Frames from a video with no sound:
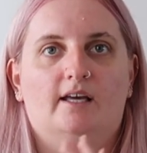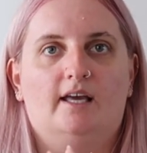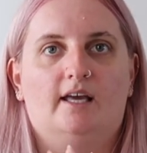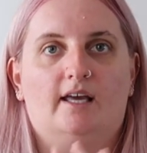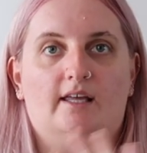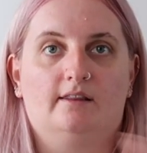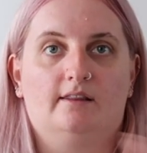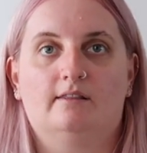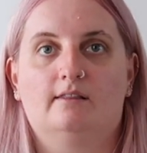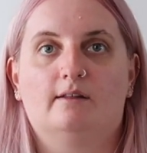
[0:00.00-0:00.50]

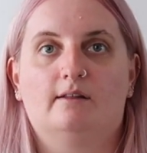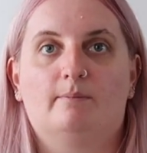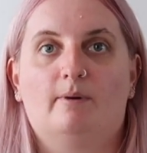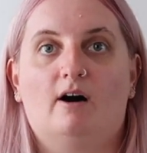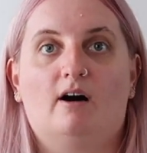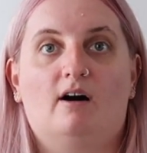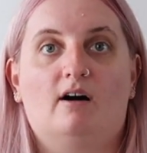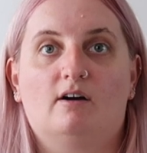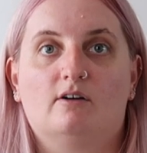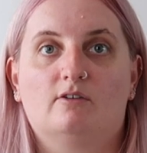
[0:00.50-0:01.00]
in the
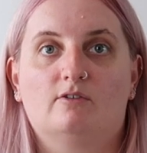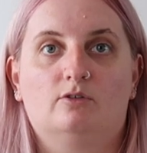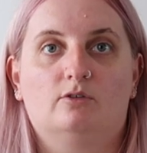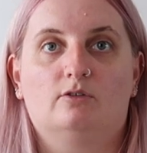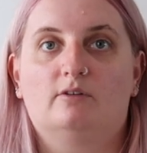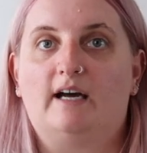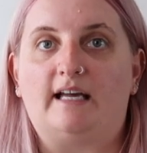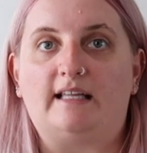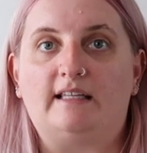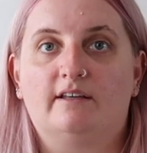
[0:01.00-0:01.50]
parks
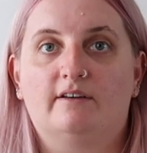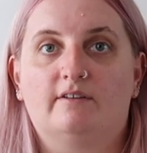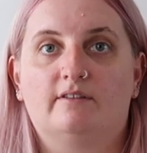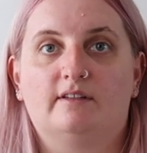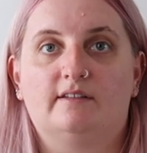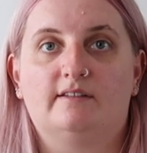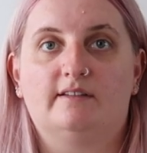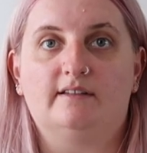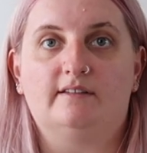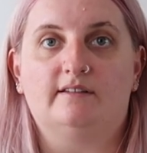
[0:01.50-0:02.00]
or any of
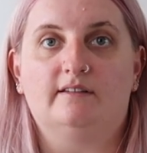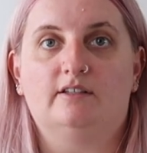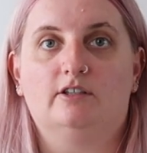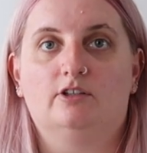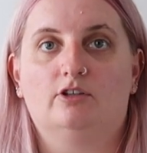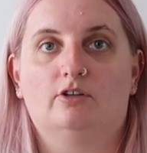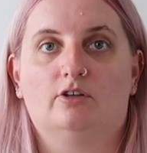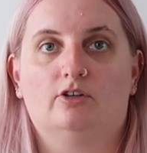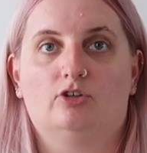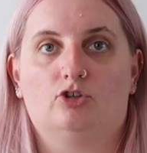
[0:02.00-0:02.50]
the
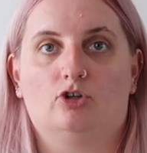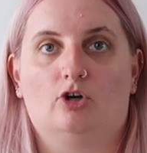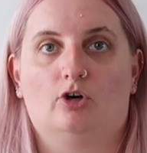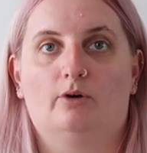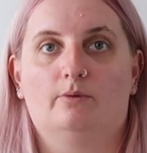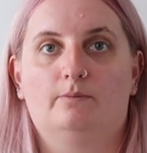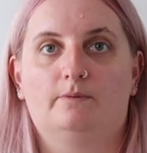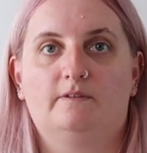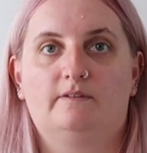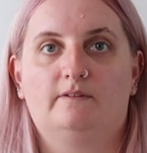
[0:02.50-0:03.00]
Disney
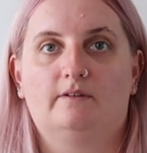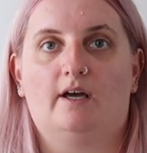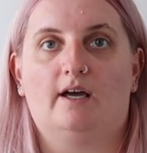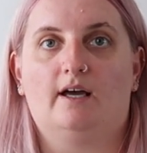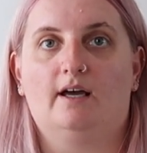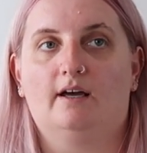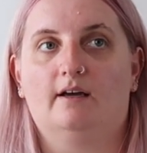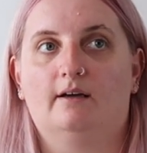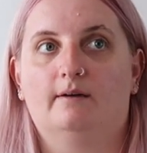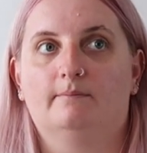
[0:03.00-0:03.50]
shops
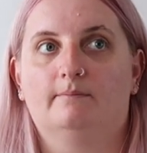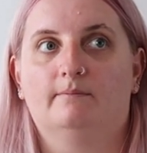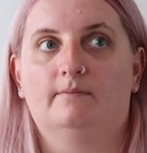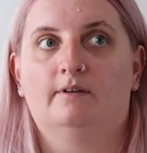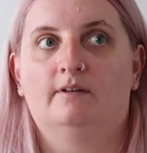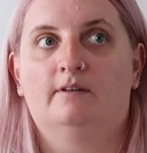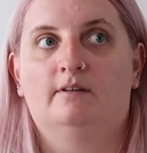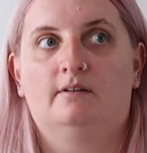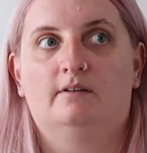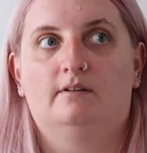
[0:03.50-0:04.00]
when
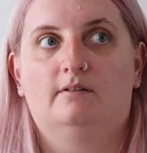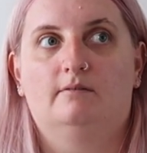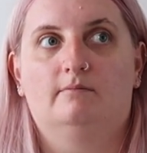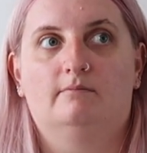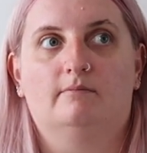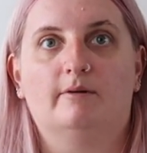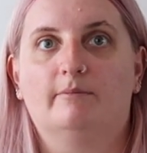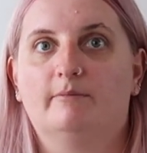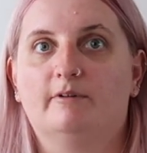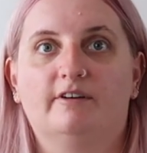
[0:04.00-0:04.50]

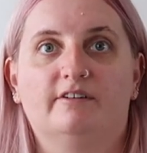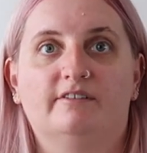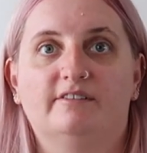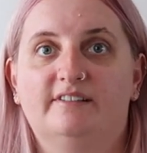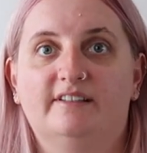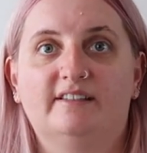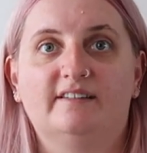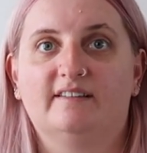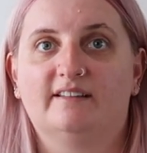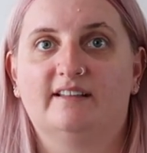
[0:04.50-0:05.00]
we were in
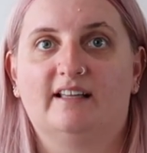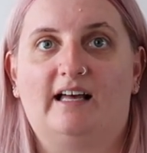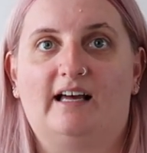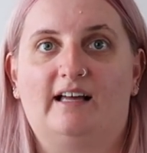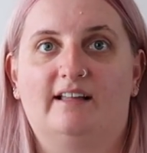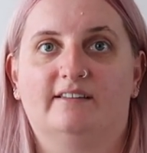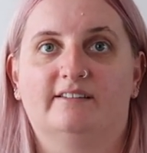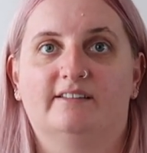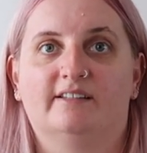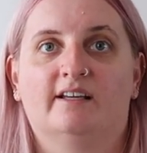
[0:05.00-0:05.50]

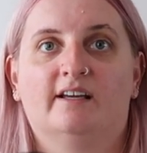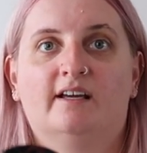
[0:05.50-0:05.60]
Disneyland,